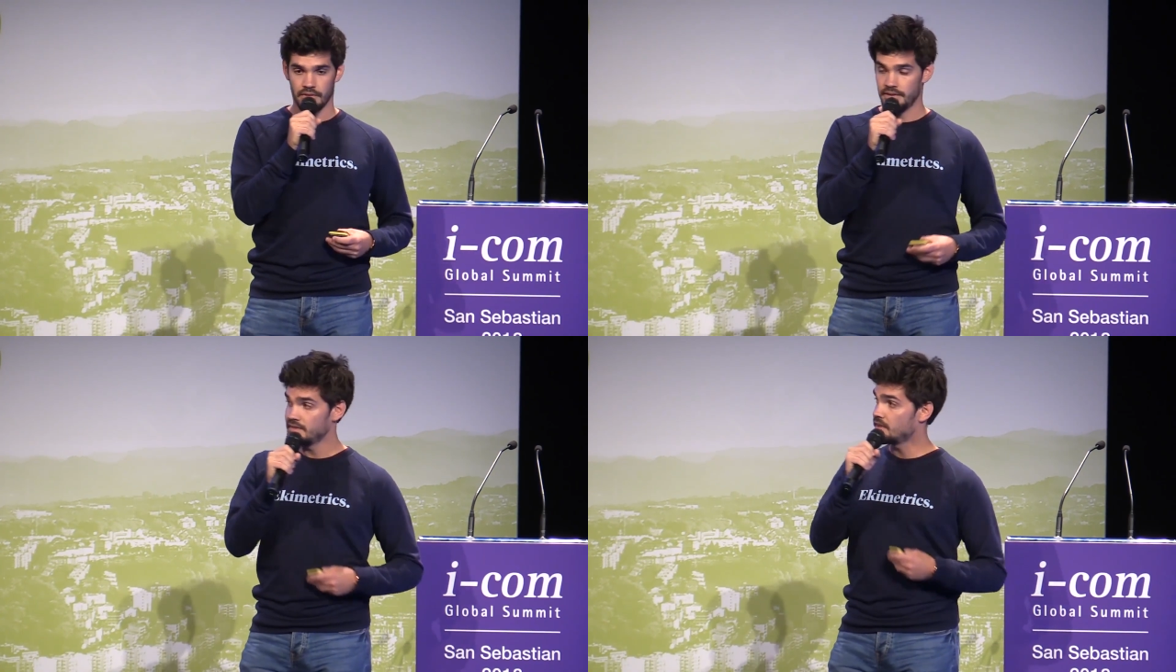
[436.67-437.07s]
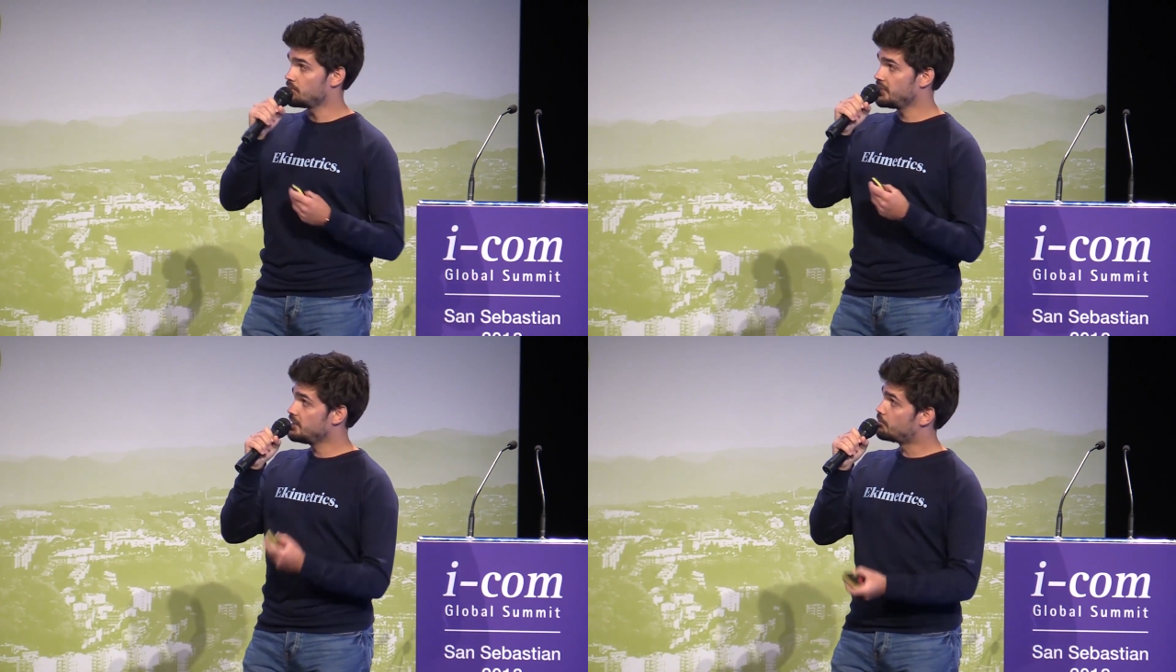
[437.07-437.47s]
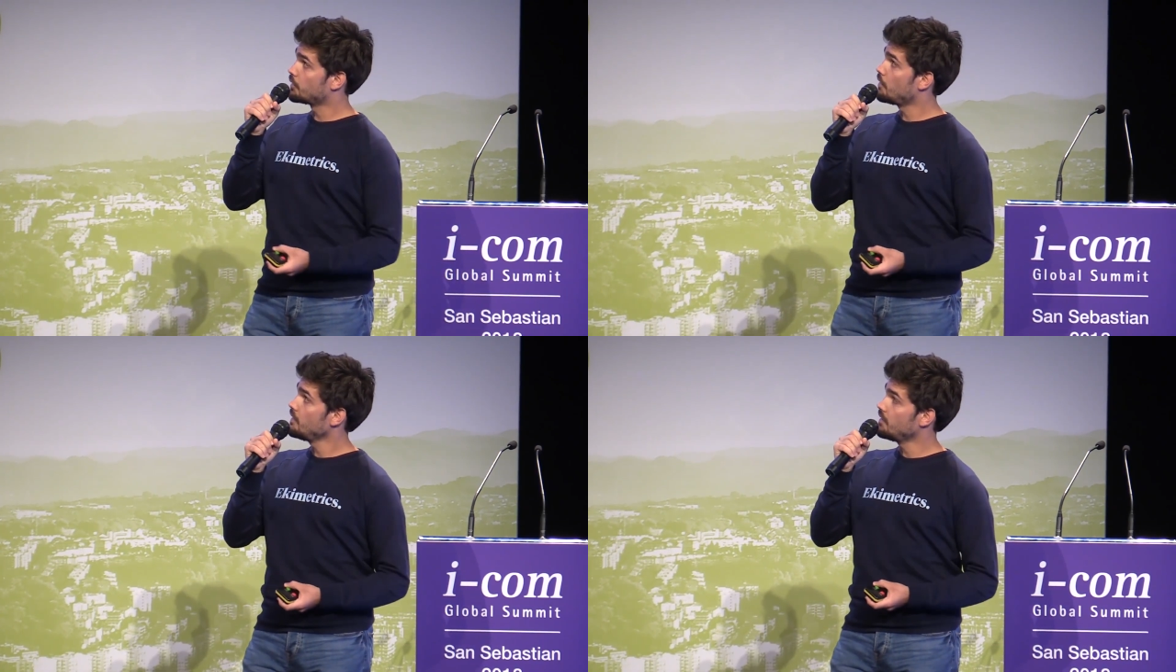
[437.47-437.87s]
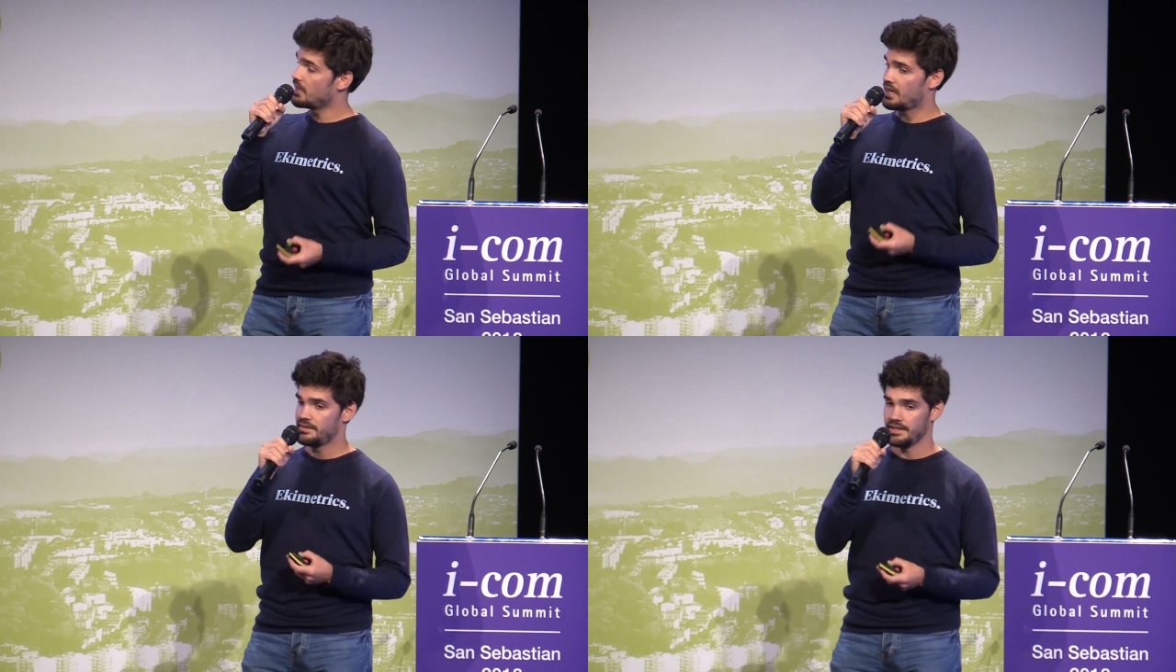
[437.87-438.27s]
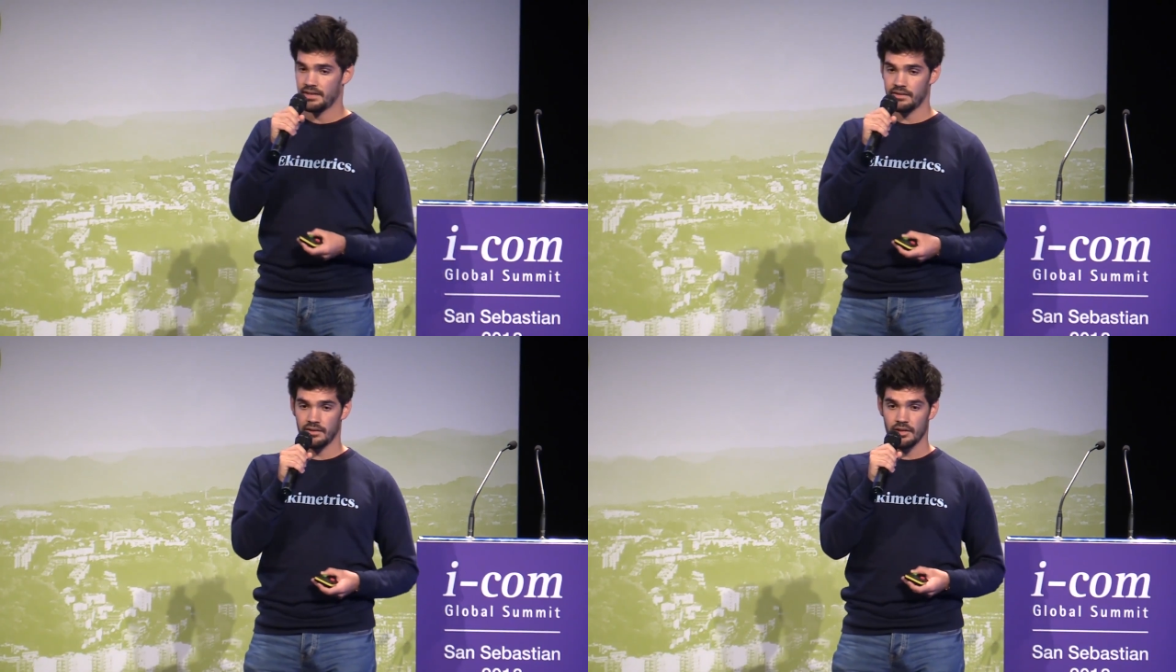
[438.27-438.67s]
This can be deployed at the
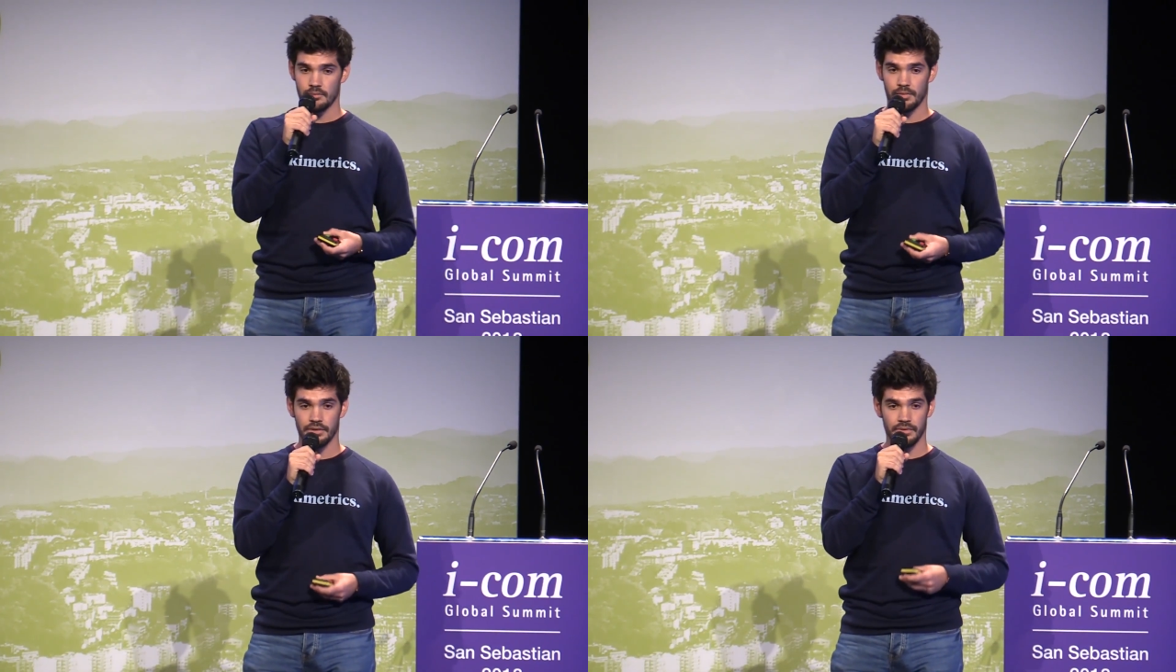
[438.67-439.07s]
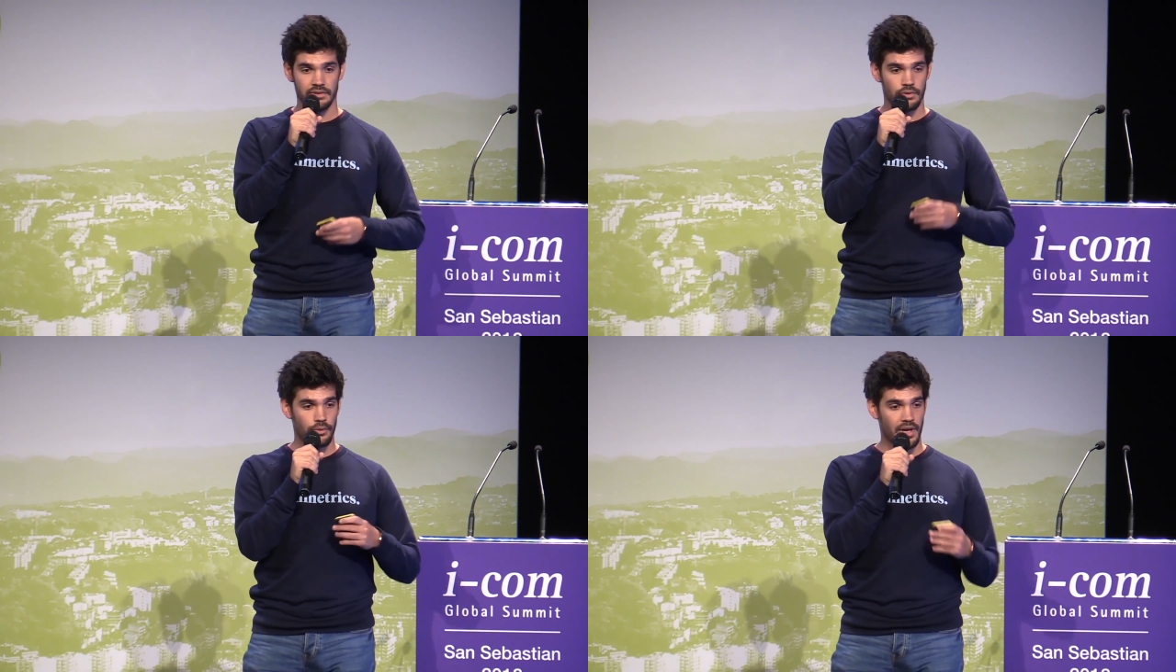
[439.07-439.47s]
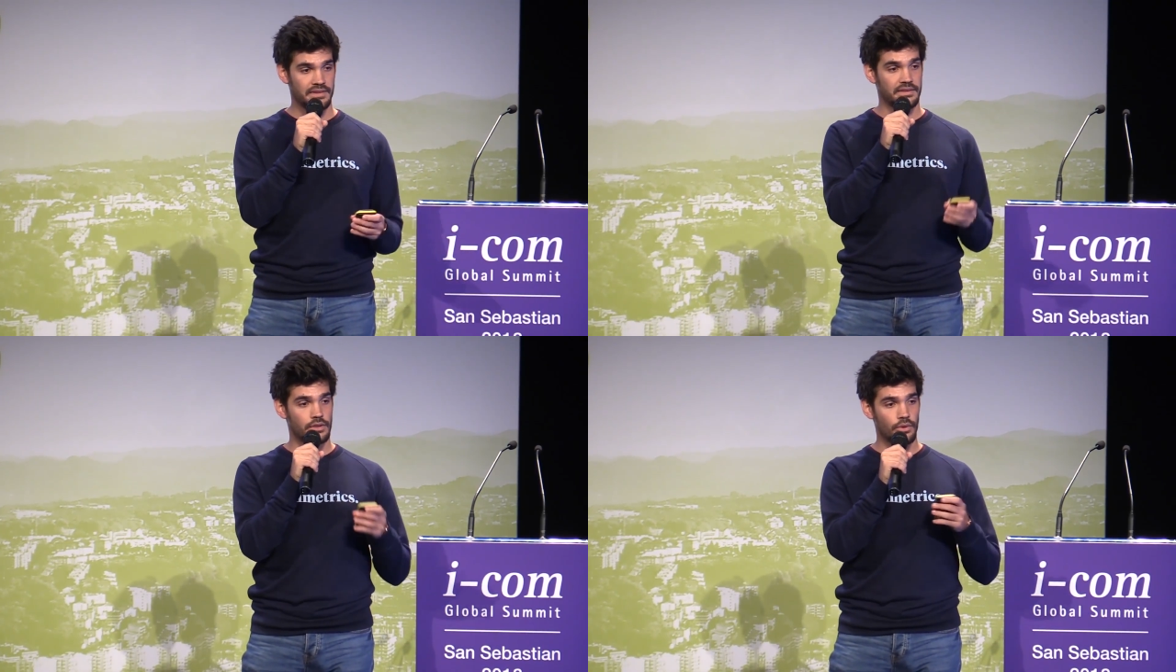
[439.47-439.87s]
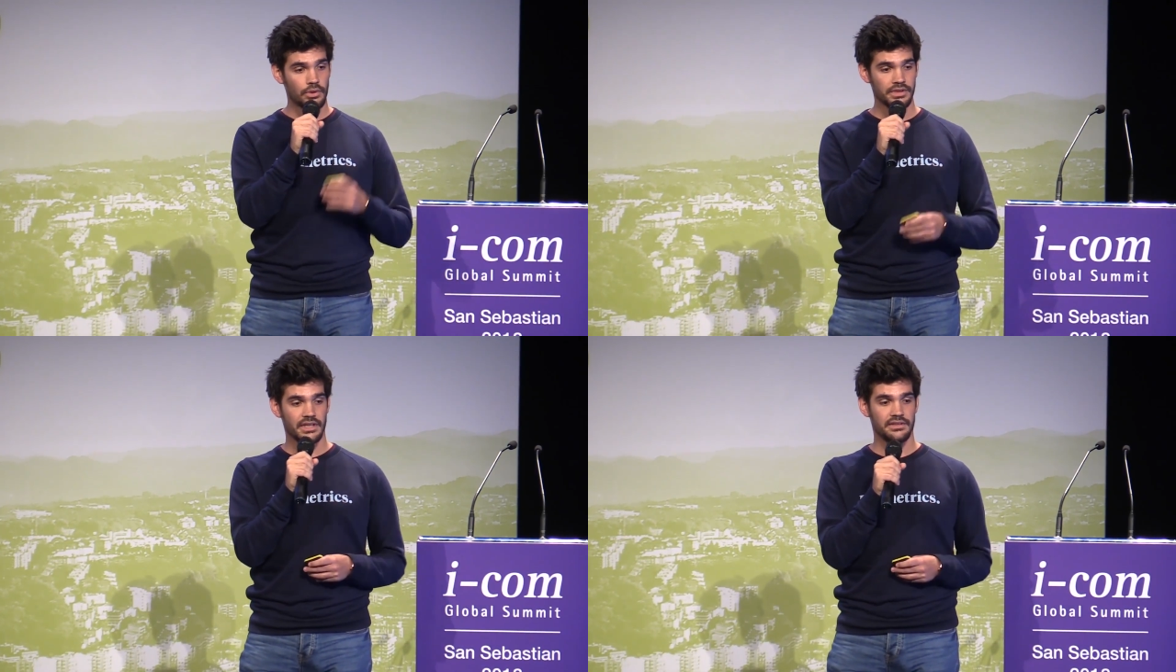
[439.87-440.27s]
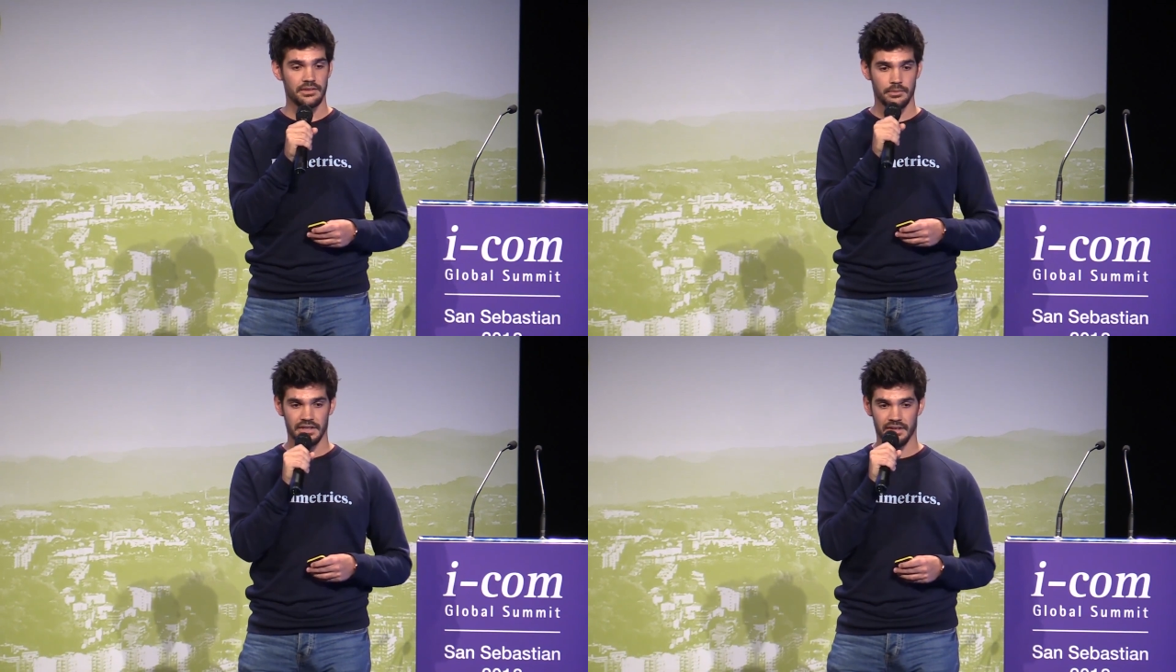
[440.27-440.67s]
end by using the right and
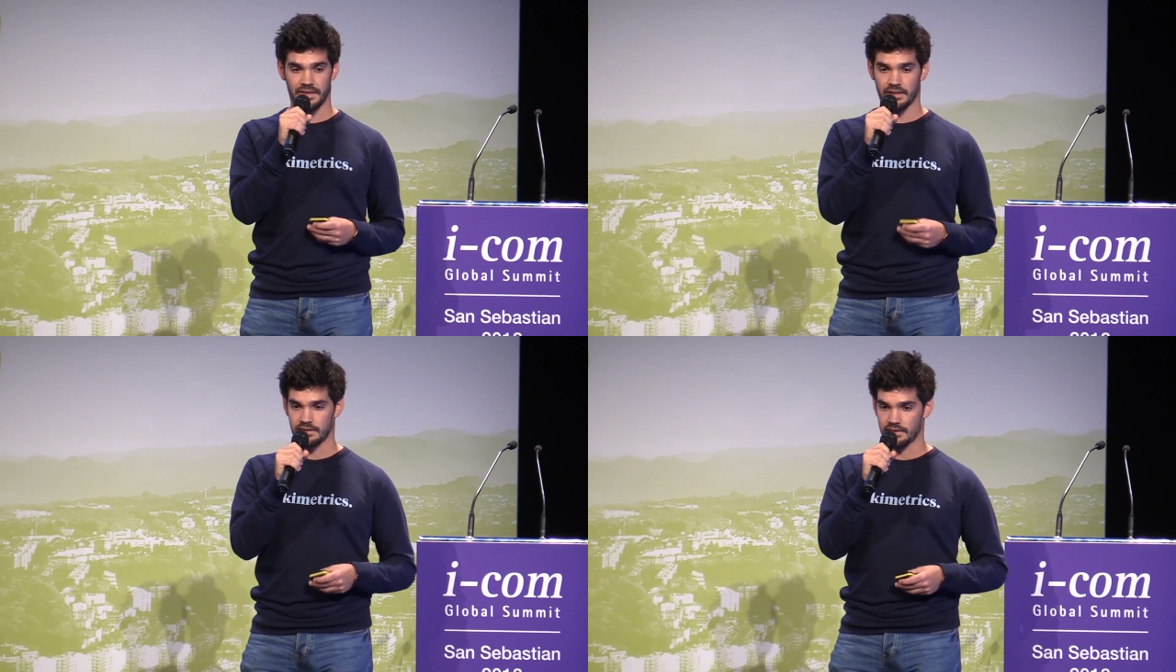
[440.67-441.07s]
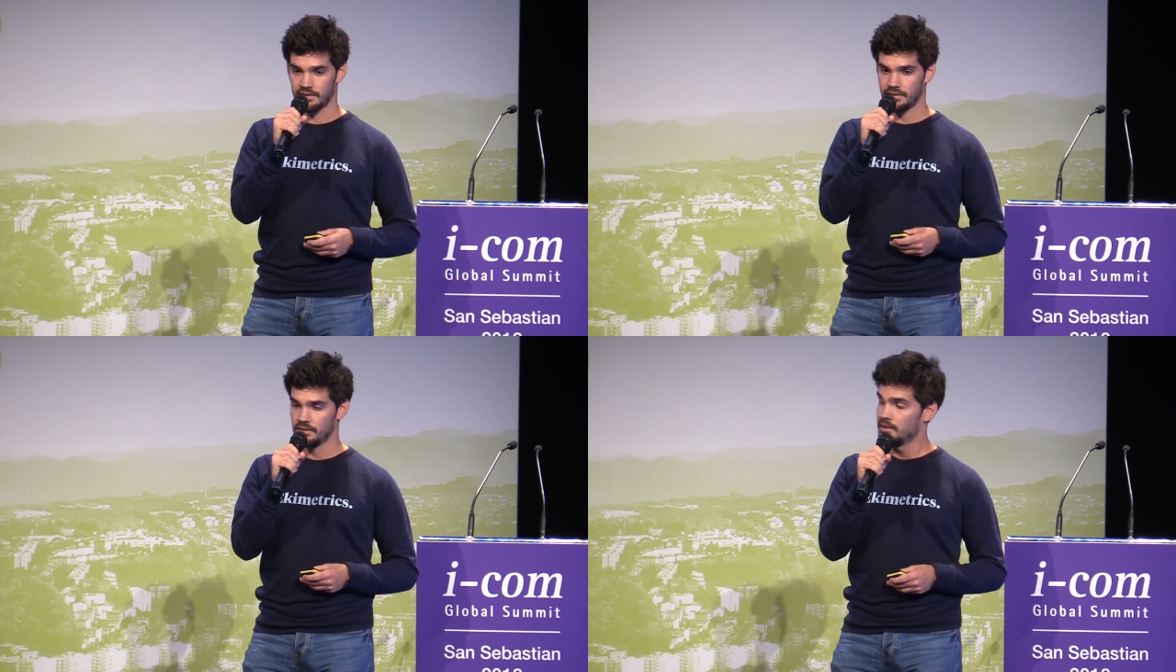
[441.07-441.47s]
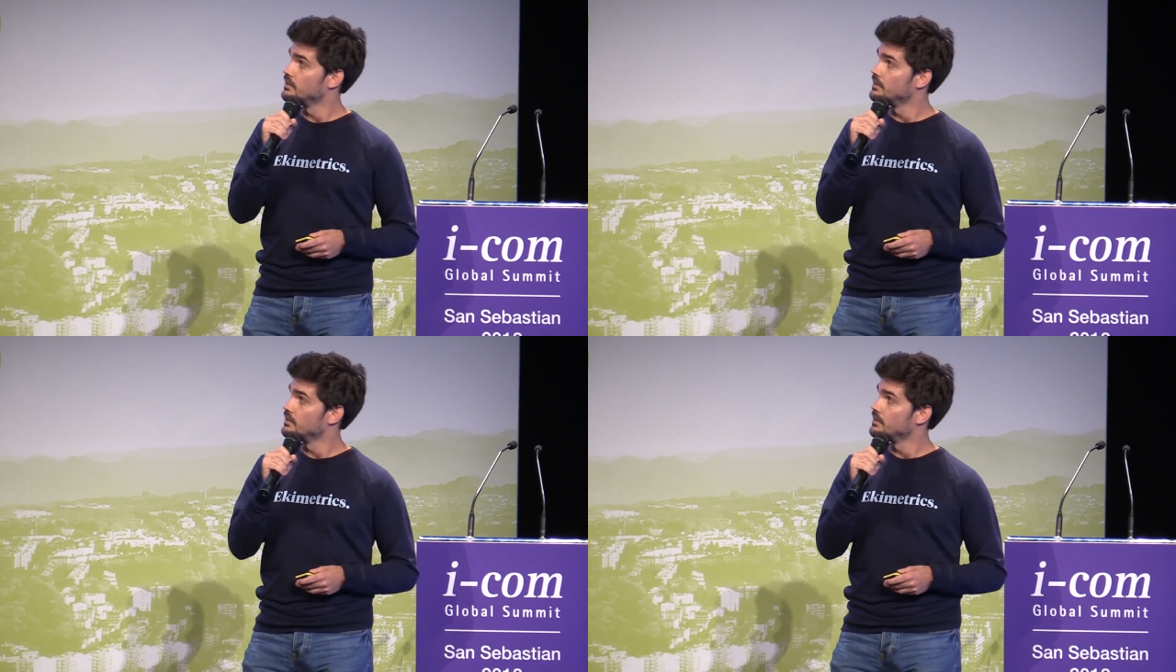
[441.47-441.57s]
coordinated media tactics